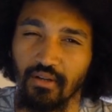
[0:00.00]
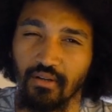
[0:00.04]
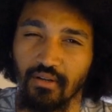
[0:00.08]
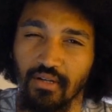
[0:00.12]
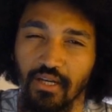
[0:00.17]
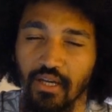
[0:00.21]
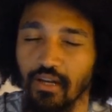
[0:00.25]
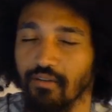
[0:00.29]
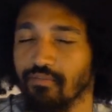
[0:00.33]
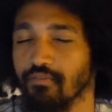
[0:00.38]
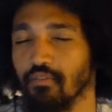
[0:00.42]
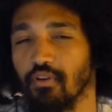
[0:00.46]

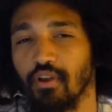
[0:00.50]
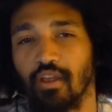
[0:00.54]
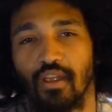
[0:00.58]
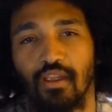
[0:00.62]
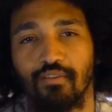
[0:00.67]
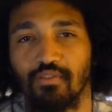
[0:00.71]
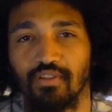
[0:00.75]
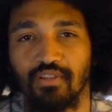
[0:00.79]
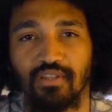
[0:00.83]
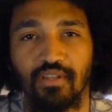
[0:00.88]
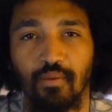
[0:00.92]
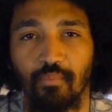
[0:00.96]
Kind of
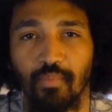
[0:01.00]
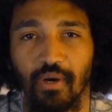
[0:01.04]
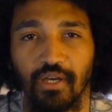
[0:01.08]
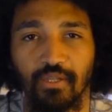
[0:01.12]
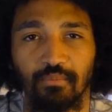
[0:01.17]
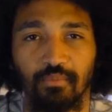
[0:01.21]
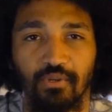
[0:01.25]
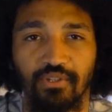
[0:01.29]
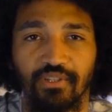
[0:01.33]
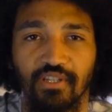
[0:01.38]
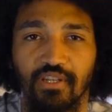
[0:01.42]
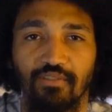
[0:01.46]
every
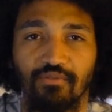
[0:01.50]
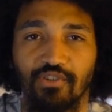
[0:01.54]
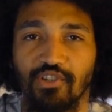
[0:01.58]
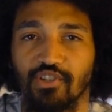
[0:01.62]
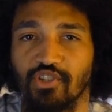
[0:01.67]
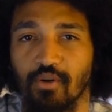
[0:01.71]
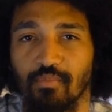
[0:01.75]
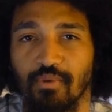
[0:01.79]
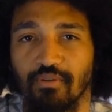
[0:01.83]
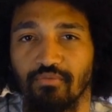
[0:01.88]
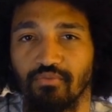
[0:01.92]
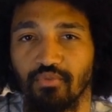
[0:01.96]
department, every
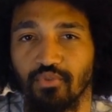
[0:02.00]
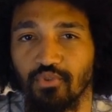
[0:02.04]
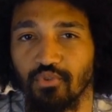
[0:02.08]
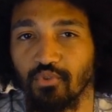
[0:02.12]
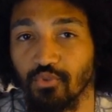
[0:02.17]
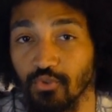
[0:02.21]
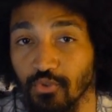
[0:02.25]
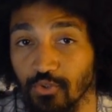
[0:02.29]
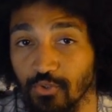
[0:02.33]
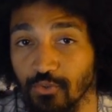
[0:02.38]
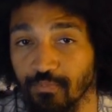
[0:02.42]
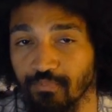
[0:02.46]
job have to
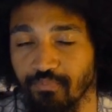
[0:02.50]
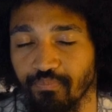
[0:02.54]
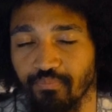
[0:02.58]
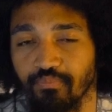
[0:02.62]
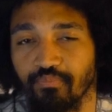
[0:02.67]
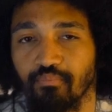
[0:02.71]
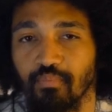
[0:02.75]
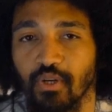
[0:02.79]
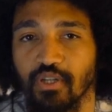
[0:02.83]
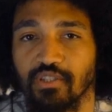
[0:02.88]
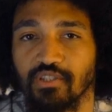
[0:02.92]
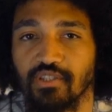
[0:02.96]
do,
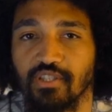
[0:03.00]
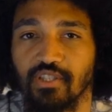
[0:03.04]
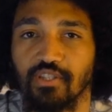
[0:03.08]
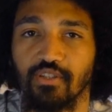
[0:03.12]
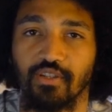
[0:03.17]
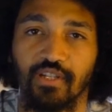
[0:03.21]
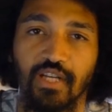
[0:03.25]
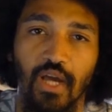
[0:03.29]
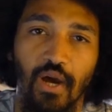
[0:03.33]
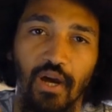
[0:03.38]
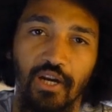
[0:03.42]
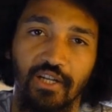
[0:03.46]
but in the
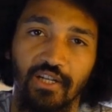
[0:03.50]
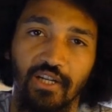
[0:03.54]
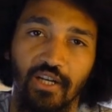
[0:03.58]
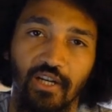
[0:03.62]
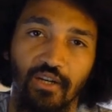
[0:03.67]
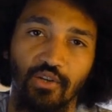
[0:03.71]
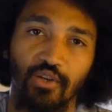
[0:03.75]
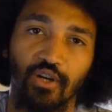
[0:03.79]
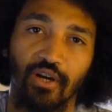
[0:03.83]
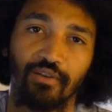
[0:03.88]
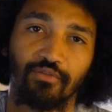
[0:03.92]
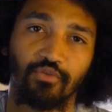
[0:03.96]
character
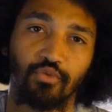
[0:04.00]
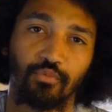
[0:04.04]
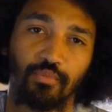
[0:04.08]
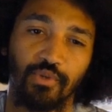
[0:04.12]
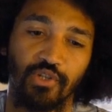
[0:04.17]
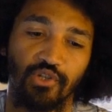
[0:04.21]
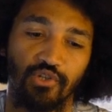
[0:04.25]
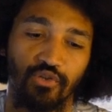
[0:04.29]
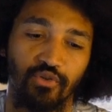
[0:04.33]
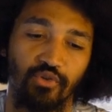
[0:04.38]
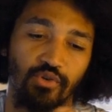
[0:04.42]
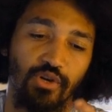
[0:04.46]
you have to be
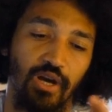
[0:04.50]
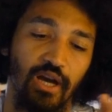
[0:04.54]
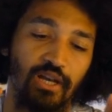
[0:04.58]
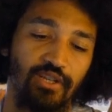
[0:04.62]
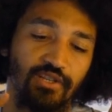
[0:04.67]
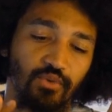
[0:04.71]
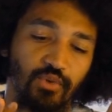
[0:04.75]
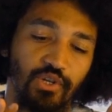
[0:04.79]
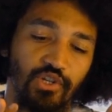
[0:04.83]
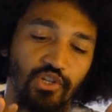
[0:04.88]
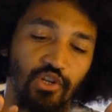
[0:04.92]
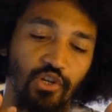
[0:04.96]
sure you
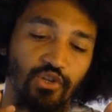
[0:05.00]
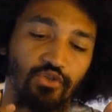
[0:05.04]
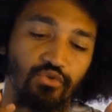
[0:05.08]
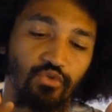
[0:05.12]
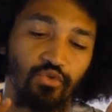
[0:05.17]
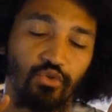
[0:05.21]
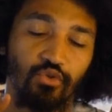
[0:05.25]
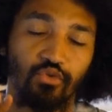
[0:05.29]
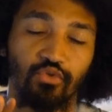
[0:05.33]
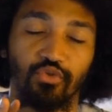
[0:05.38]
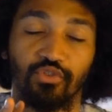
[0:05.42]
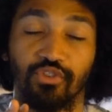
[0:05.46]
ask questions to
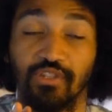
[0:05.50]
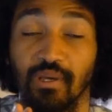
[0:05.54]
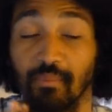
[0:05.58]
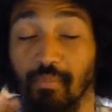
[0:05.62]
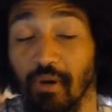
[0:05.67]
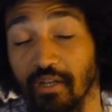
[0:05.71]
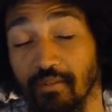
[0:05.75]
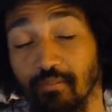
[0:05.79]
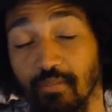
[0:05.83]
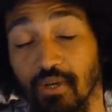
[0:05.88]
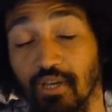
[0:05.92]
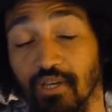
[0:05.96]
the good
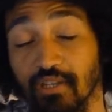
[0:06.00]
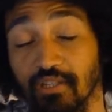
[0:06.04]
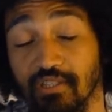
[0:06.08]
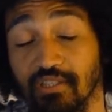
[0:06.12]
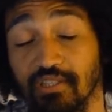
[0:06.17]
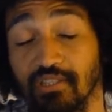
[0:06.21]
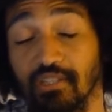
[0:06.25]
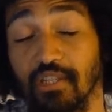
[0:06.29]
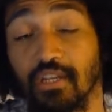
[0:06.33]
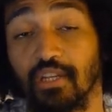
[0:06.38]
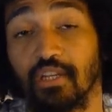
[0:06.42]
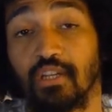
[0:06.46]

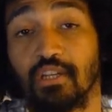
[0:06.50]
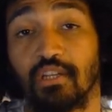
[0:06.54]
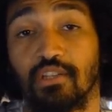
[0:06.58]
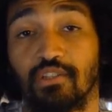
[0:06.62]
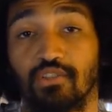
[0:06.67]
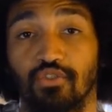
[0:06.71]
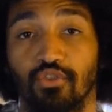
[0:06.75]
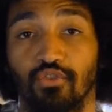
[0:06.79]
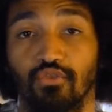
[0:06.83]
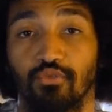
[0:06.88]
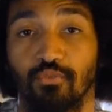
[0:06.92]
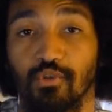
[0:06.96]
departments,
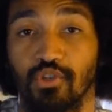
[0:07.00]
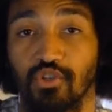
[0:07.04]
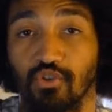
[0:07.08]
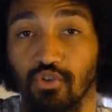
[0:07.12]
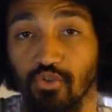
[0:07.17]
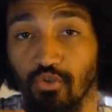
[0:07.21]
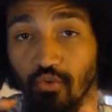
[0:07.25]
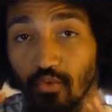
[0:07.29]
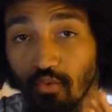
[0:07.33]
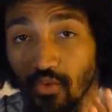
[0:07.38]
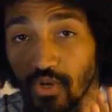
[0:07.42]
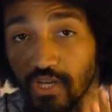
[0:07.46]
so to be sure
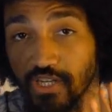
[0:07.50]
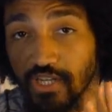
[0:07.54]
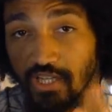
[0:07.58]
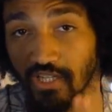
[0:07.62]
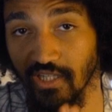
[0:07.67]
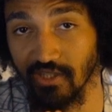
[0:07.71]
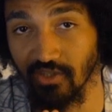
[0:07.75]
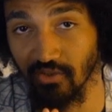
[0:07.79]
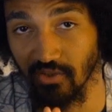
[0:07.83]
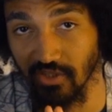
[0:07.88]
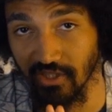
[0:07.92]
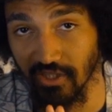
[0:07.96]
the rigging
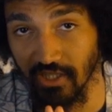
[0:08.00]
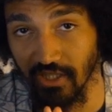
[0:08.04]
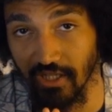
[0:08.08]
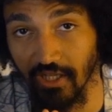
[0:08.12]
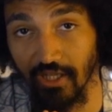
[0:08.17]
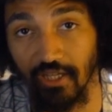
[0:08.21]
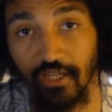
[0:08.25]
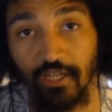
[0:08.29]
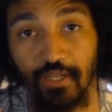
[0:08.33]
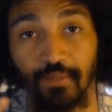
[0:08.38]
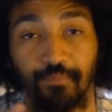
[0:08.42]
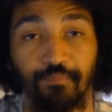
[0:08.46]
is
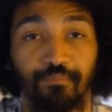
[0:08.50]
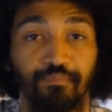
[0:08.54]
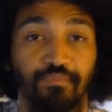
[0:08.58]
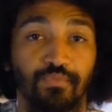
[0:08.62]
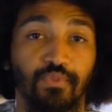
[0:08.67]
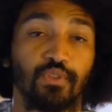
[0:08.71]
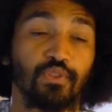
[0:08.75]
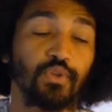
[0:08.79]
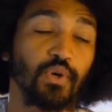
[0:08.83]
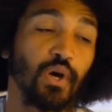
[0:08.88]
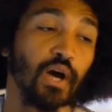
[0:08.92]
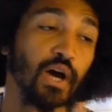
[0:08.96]
okay,
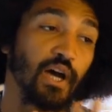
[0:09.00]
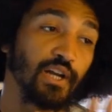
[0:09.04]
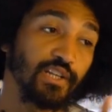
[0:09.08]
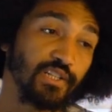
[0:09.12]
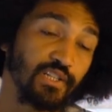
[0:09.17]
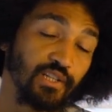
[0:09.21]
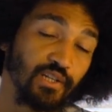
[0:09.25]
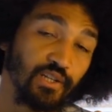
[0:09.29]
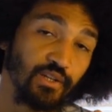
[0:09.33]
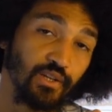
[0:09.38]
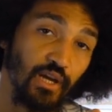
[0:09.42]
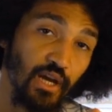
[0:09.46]
the
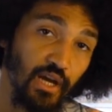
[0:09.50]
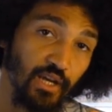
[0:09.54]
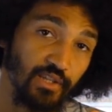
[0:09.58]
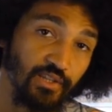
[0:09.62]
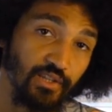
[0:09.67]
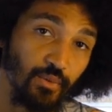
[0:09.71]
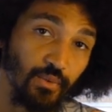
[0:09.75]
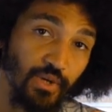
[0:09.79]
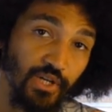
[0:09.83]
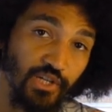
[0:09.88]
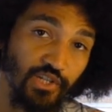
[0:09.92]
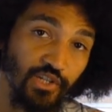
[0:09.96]
art
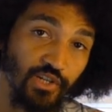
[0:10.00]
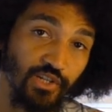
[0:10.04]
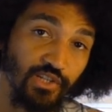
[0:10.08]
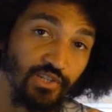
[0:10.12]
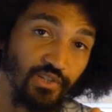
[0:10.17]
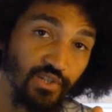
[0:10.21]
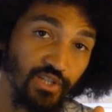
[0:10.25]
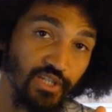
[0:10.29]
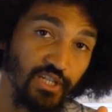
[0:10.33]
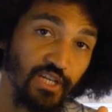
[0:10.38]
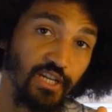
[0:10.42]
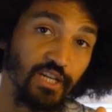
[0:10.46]
direction is
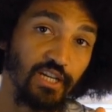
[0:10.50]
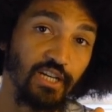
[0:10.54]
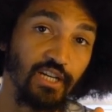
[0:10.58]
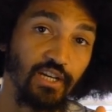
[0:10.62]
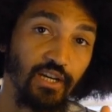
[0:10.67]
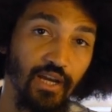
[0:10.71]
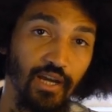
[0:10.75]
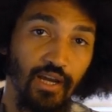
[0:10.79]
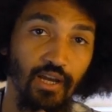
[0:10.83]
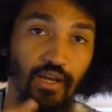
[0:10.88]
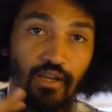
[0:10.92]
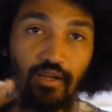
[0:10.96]

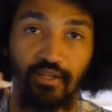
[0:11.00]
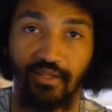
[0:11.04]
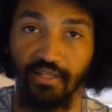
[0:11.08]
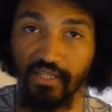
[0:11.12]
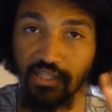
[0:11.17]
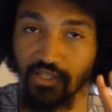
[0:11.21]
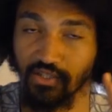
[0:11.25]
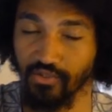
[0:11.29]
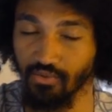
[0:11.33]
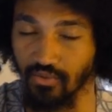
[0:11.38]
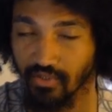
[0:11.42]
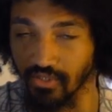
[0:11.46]
okay,
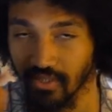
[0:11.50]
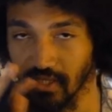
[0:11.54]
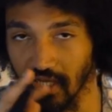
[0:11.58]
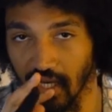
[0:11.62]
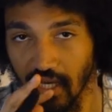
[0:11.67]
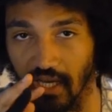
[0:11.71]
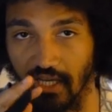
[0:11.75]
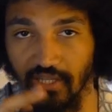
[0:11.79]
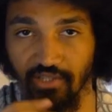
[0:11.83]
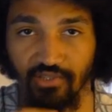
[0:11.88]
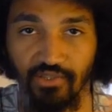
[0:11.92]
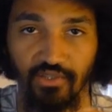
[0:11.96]
texture
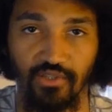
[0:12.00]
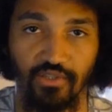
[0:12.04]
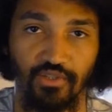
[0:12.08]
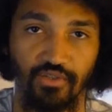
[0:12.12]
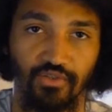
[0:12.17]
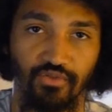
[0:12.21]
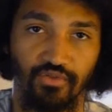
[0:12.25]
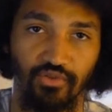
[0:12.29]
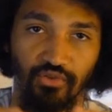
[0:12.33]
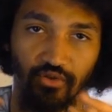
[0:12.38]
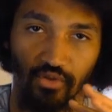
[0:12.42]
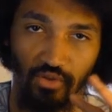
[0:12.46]
guides,
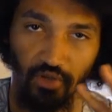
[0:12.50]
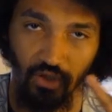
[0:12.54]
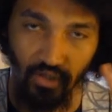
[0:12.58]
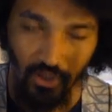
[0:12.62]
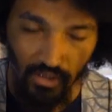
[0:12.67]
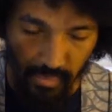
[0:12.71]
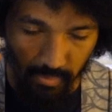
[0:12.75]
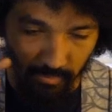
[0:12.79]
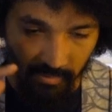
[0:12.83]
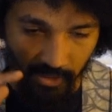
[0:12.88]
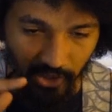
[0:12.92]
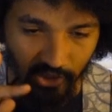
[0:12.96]
so
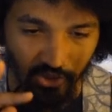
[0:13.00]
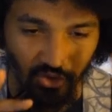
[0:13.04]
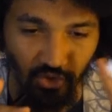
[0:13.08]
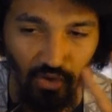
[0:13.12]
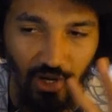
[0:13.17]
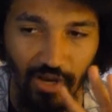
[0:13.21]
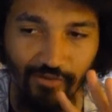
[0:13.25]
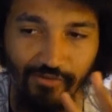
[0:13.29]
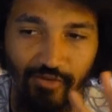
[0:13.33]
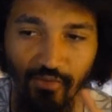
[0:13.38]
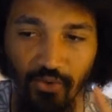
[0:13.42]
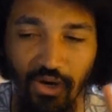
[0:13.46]
make sure
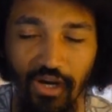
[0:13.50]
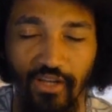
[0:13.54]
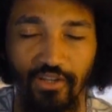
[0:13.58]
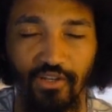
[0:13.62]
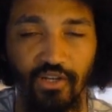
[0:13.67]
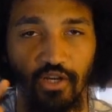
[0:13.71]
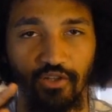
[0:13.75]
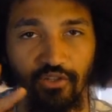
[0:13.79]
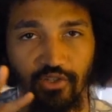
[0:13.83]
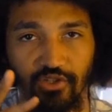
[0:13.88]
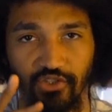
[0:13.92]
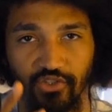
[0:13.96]
everyone
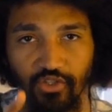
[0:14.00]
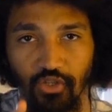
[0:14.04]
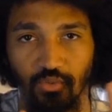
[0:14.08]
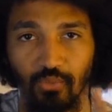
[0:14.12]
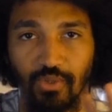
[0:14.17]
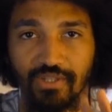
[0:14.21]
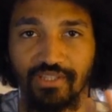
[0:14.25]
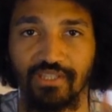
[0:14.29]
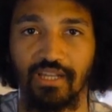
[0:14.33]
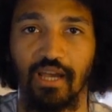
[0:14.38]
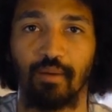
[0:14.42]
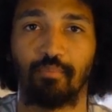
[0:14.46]
understands
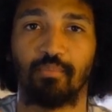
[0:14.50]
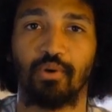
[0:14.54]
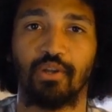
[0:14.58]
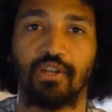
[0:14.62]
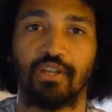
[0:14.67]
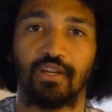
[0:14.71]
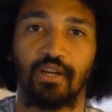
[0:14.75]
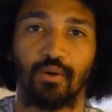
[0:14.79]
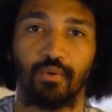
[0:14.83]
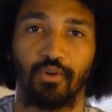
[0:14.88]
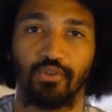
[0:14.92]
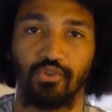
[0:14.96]
what's
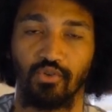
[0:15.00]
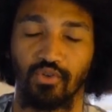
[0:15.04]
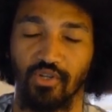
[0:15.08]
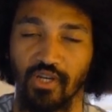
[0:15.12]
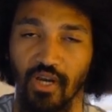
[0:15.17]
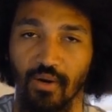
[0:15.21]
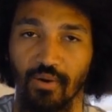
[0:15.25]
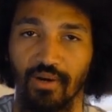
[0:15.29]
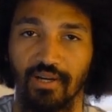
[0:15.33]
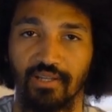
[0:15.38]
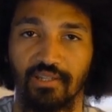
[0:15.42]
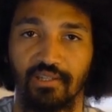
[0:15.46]
happening around your
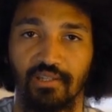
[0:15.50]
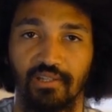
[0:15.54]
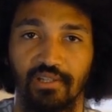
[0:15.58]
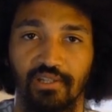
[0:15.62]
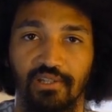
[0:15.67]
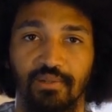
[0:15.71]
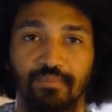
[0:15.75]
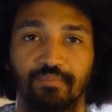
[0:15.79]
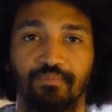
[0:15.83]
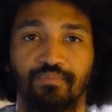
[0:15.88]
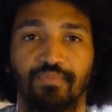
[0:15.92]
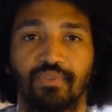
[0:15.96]

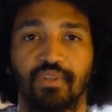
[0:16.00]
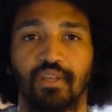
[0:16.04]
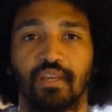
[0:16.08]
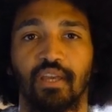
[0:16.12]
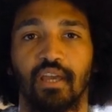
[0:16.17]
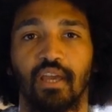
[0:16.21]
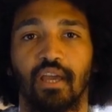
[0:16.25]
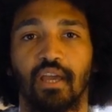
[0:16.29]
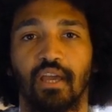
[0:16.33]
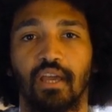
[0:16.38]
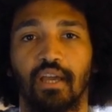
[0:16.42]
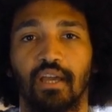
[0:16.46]
character,
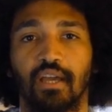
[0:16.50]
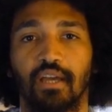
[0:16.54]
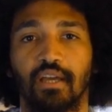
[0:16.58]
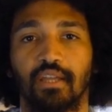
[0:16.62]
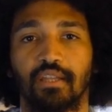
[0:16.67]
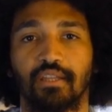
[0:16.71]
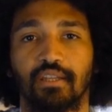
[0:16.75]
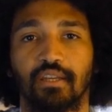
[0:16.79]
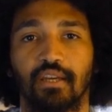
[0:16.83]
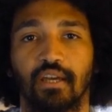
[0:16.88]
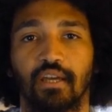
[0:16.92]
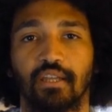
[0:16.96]

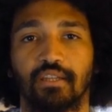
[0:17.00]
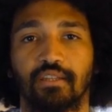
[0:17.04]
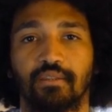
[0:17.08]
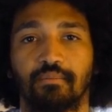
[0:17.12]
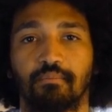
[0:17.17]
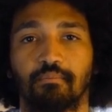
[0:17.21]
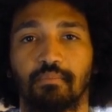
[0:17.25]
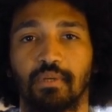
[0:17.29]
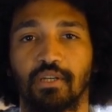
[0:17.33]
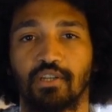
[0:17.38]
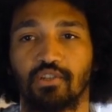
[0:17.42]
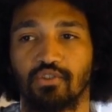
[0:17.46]
and
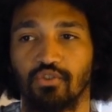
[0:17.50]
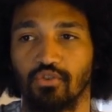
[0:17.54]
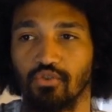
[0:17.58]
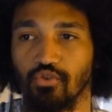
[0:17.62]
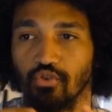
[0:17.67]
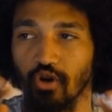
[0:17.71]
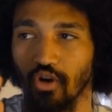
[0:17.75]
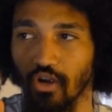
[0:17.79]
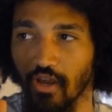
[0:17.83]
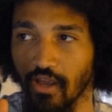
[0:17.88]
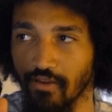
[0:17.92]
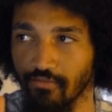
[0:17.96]
make
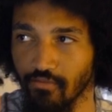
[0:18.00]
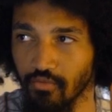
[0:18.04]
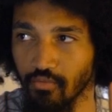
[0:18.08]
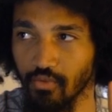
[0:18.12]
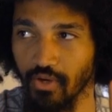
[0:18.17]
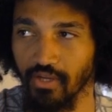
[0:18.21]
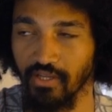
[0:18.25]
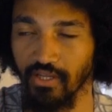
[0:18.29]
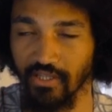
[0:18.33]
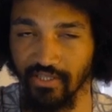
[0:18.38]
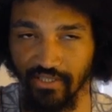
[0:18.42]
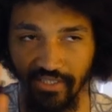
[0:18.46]
sure
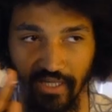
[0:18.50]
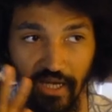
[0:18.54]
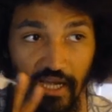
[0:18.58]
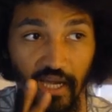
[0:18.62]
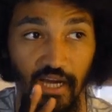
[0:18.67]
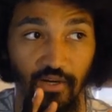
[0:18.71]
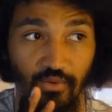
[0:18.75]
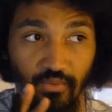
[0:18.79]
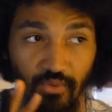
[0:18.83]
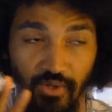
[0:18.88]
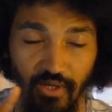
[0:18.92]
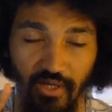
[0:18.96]
everyone is
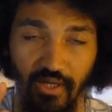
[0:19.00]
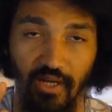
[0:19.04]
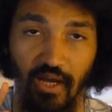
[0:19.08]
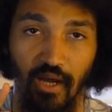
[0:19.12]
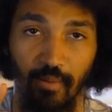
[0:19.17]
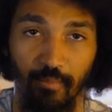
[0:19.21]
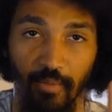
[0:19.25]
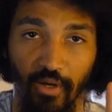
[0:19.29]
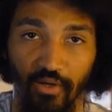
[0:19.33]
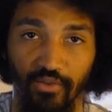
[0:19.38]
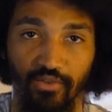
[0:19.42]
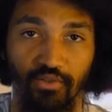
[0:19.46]
agree
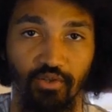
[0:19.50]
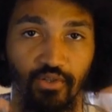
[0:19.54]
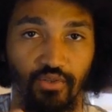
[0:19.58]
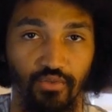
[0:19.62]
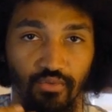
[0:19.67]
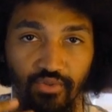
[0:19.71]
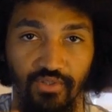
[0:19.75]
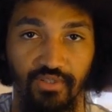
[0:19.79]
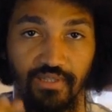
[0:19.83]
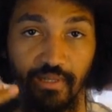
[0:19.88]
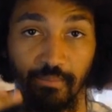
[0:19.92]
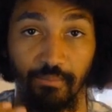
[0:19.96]
about
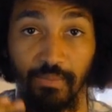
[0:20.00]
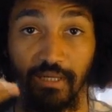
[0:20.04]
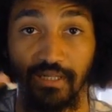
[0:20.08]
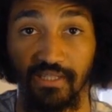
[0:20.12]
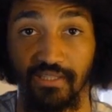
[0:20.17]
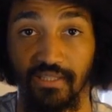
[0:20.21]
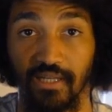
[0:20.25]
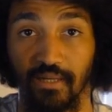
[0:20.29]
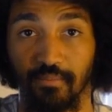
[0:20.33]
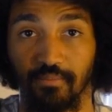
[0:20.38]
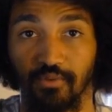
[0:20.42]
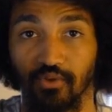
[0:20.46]
your step by
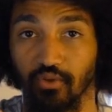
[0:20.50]
step.